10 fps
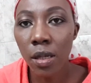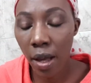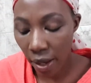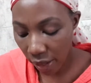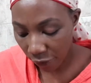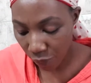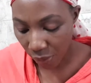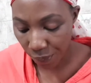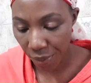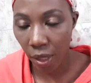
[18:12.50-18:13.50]
I have
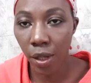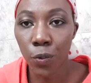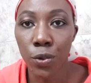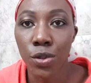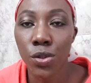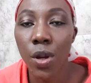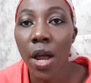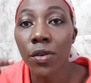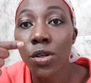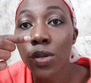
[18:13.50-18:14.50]
been paid was
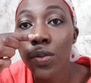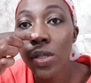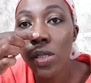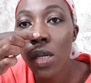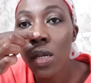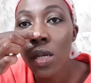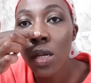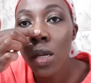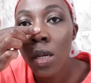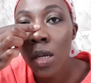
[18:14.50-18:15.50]
200 euros
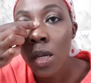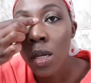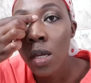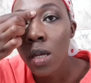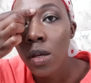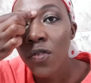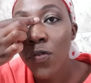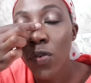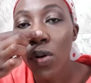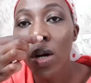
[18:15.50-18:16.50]

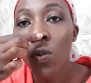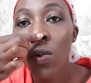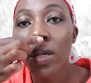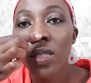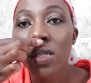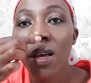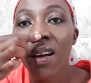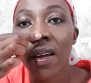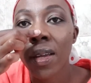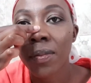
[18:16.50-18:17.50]
for a
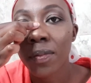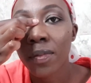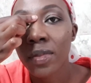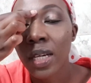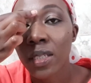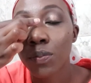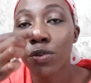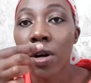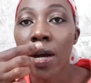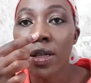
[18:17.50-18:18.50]
one-time like
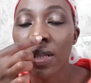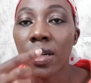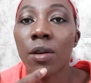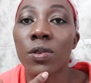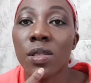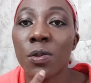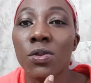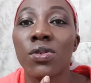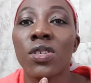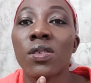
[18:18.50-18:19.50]
brand that I was
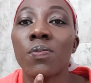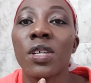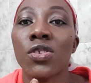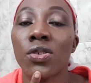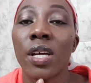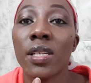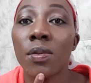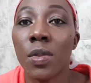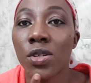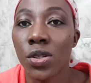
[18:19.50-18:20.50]
supposed to just mention. I
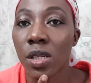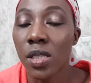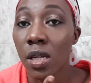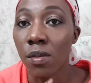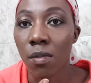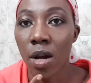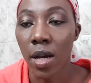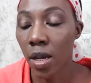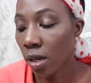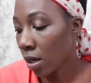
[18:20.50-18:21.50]
did mention it in
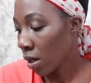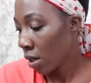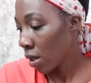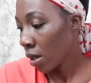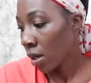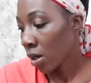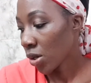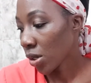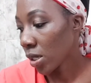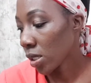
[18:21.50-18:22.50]
my
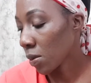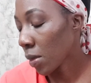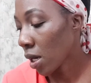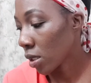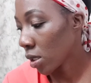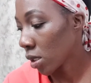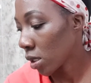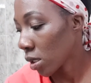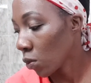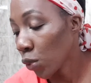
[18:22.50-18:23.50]

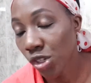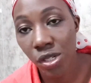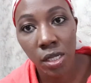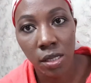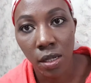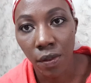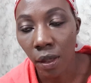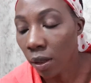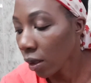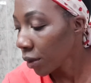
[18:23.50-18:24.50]
Christmas wish list, I
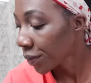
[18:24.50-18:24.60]
think.